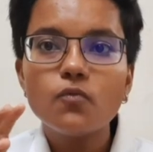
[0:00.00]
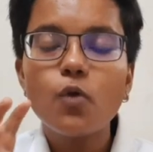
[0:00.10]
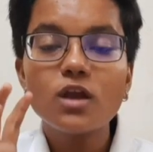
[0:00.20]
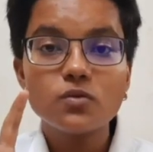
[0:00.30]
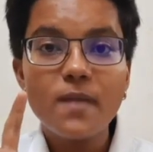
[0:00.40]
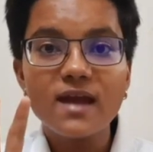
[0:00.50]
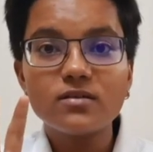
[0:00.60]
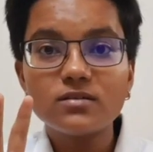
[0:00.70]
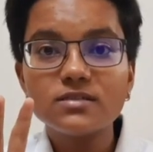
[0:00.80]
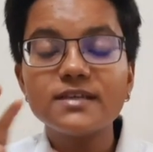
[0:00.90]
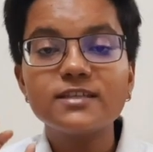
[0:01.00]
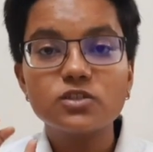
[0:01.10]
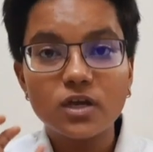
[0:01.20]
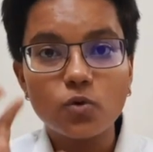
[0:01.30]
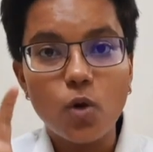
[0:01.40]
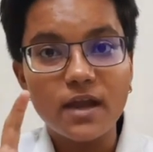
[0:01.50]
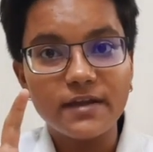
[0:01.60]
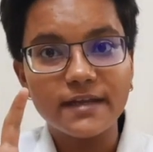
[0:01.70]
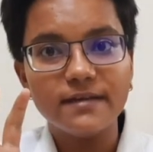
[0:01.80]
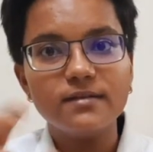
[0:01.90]
What matters is the
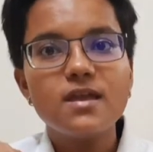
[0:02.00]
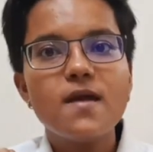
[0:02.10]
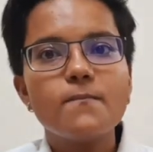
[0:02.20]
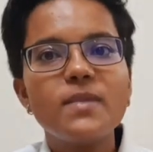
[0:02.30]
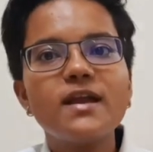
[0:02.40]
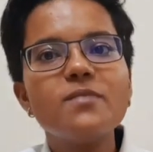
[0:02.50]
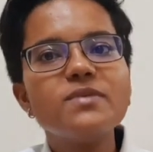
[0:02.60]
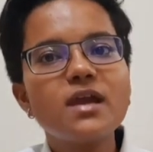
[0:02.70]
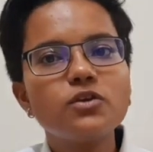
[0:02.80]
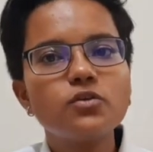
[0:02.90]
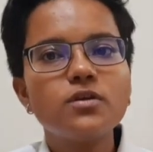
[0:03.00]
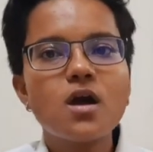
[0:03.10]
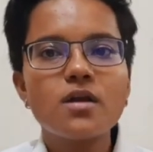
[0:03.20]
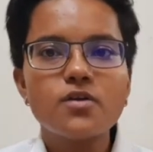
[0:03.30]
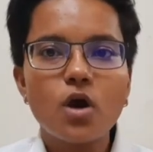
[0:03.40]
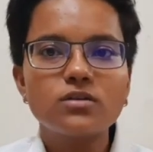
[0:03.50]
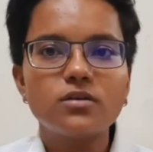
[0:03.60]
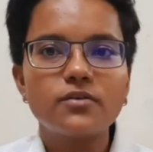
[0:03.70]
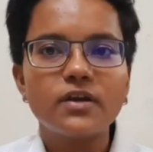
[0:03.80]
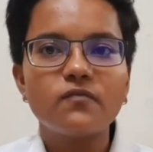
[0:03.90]
quality. Becoming a
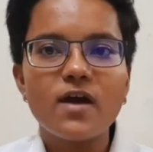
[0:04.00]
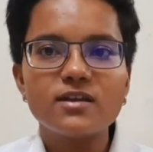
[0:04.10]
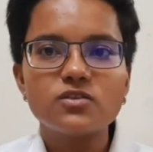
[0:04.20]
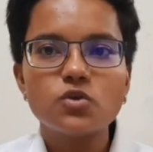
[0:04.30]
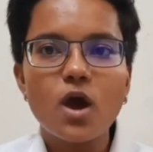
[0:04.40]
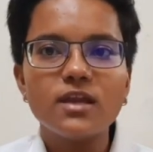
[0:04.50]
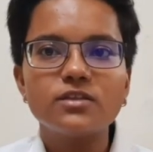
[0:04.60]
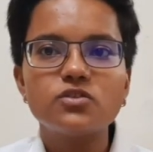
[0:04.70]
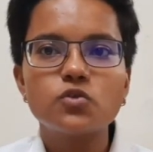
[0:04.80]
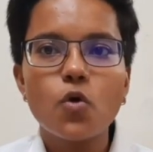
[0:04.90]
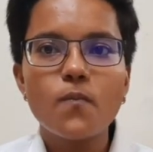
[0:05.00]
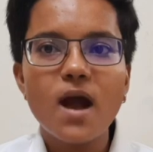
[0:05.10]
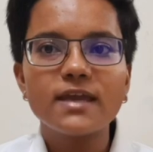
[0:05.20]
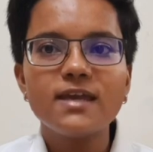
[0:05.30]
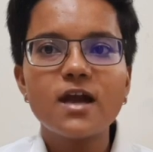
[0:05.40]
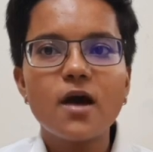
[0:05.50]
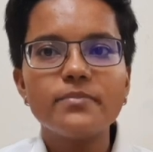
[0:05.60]
doctor requires knowledge, so mugging